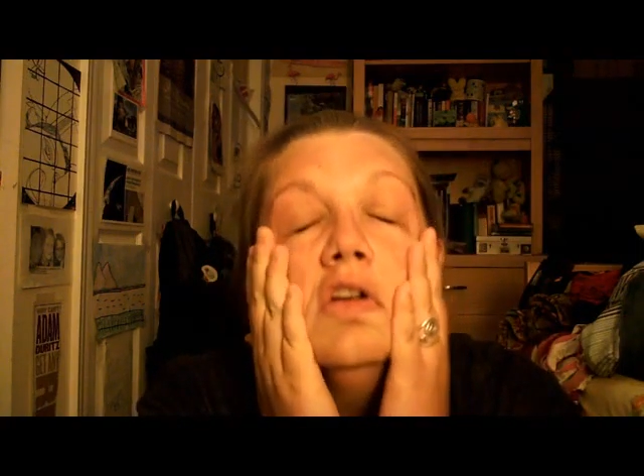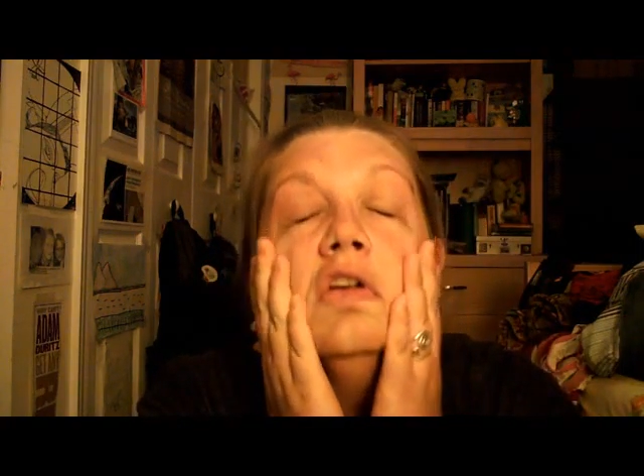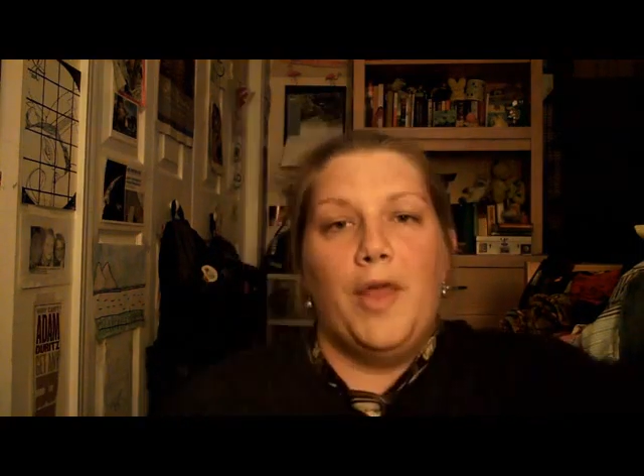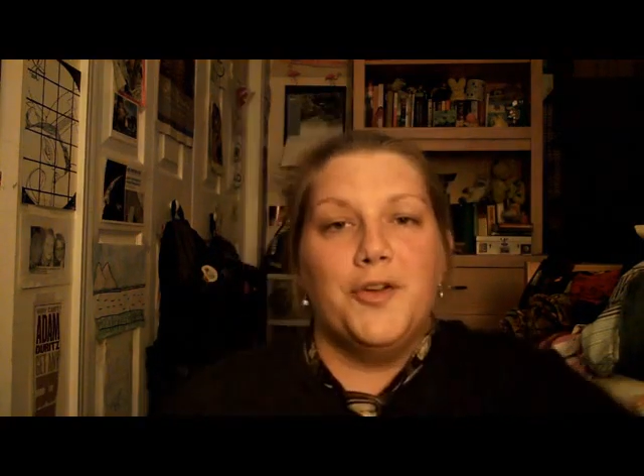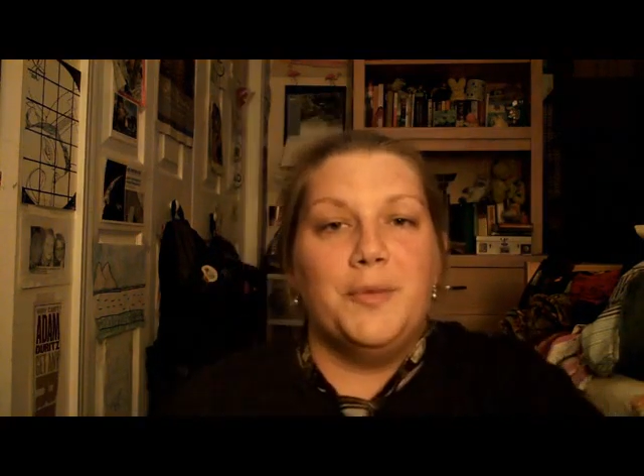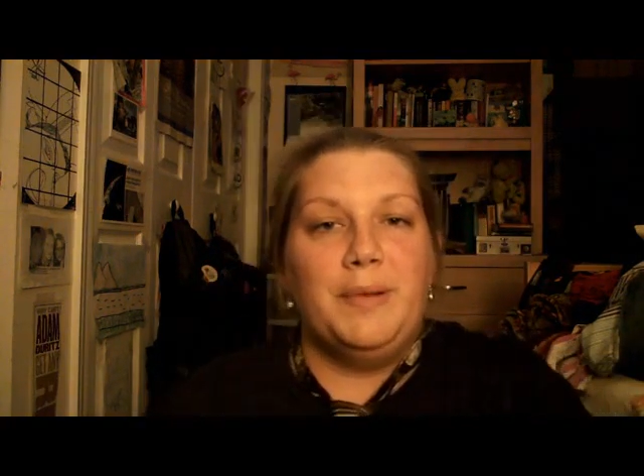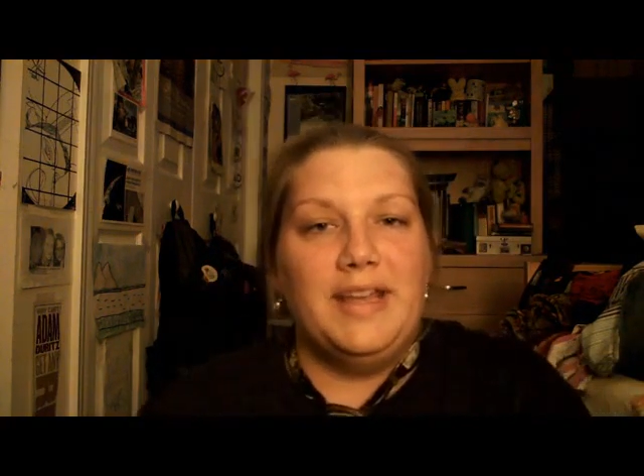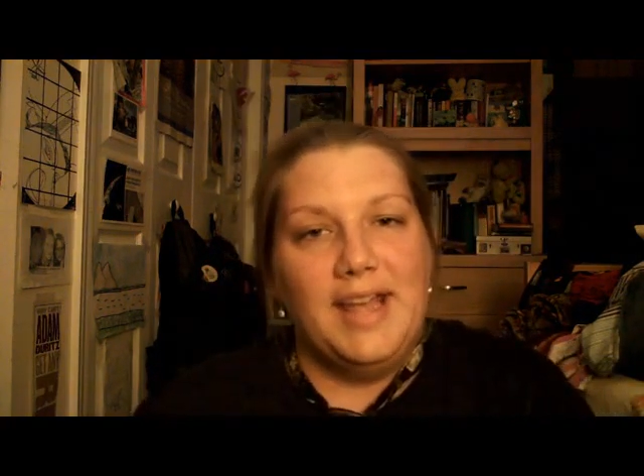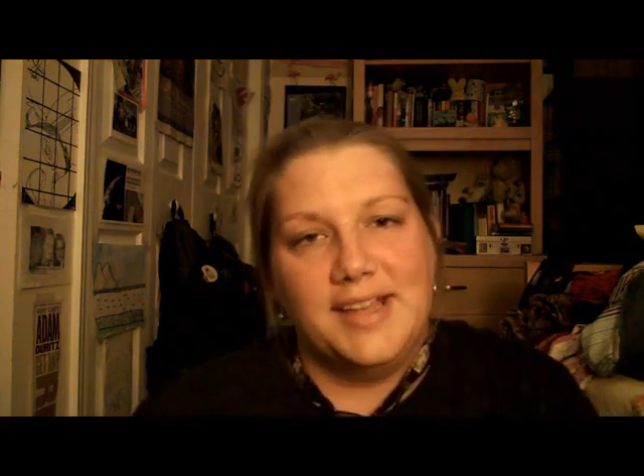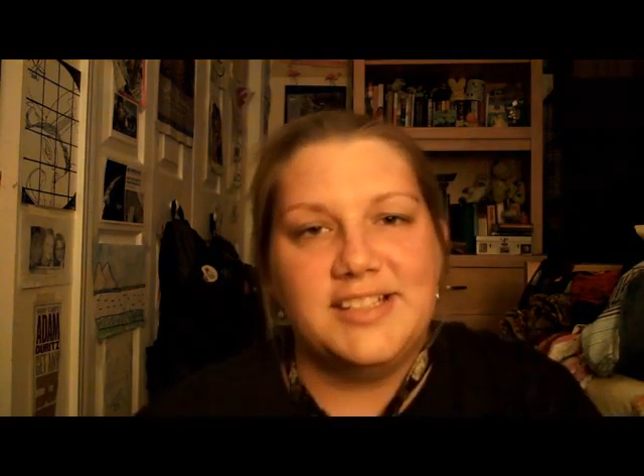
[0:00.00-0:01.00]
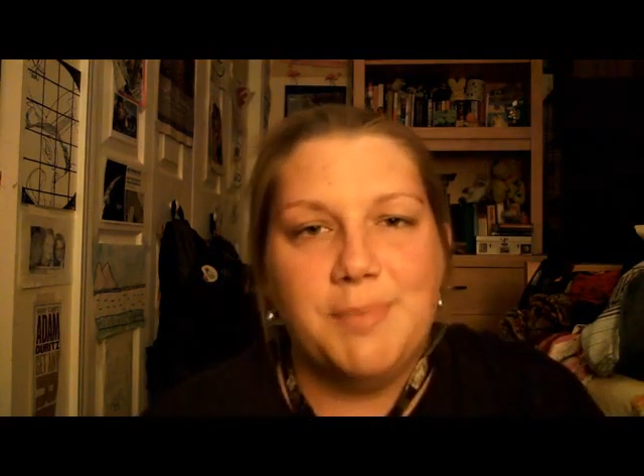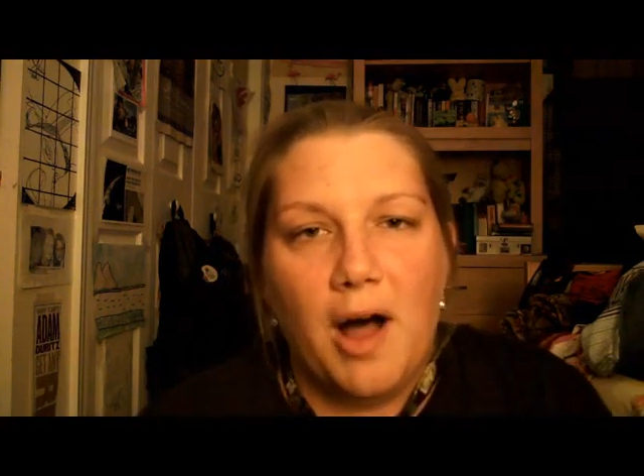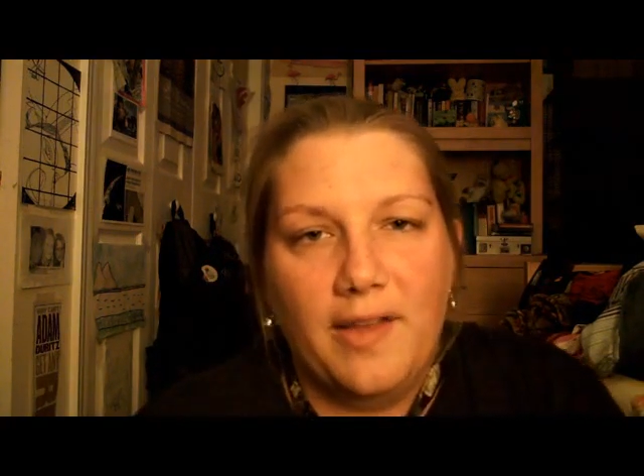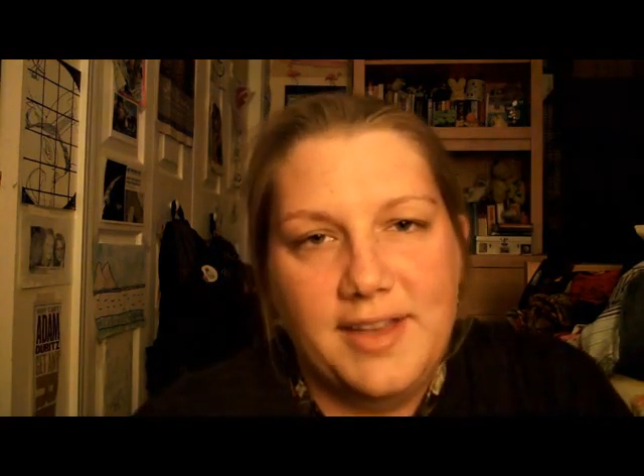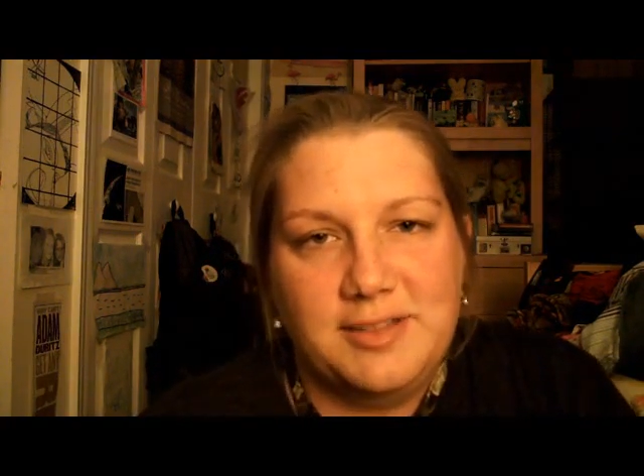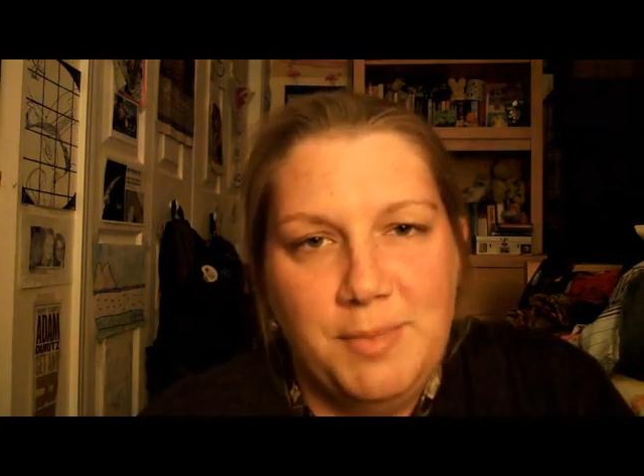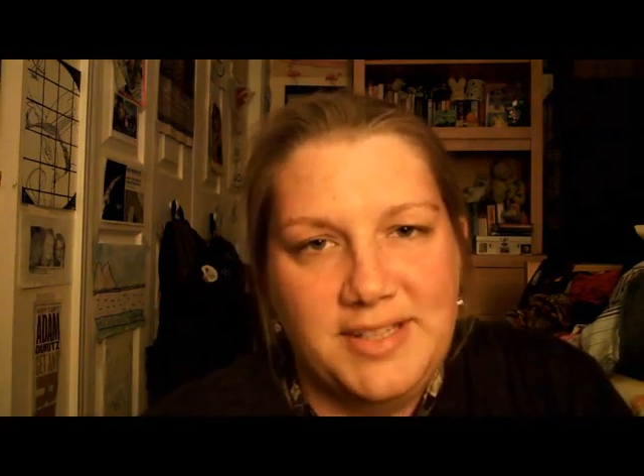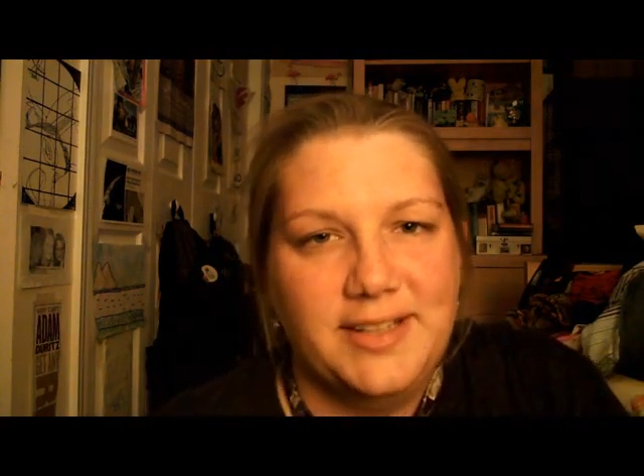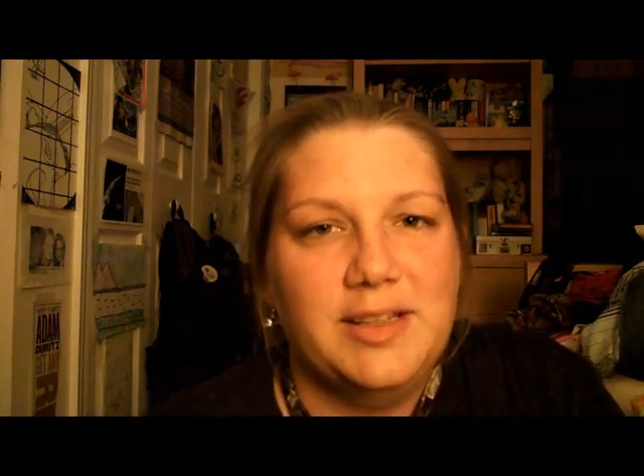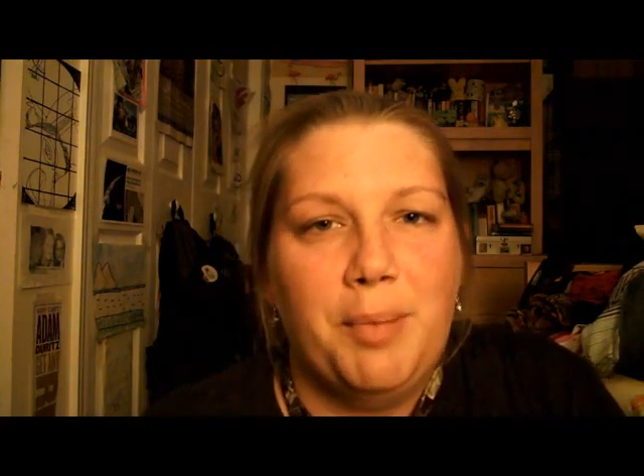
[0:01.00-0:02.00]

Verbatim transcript: Whether it be as small as missing